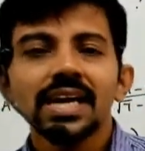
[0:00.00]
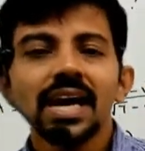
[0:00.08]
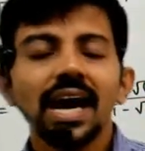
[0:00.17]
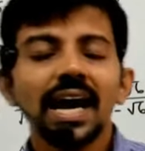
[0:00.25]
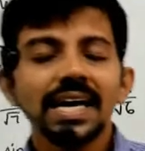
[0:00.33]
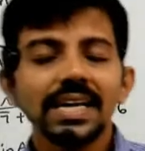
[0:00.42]

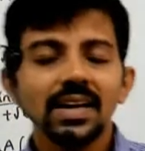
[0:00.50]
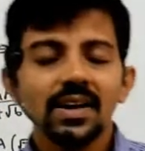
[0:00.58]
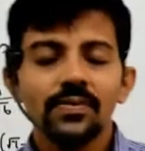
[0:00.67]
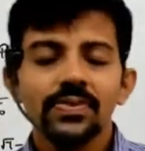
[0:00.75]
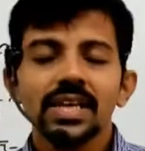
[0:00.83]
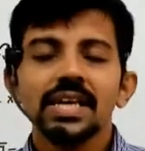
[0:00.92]
And
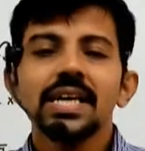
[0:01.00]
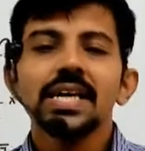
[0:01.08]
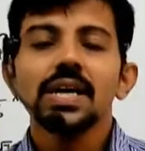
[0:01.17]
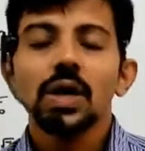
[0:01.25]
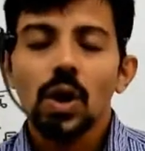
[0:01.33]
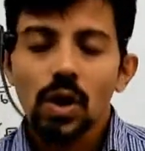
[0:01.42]

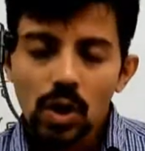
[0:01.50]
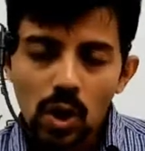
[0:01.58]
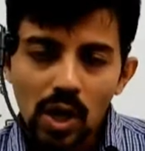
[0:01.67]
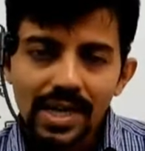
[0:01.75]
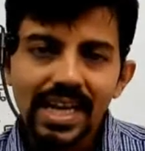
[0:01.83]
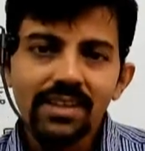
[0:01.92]

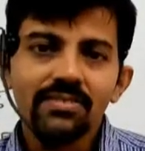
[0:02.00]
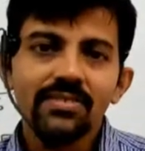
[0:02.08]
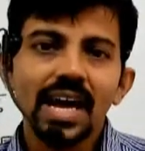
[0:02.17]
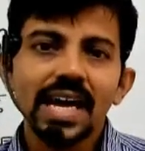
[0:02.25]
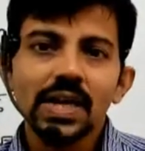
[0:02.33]
cot x and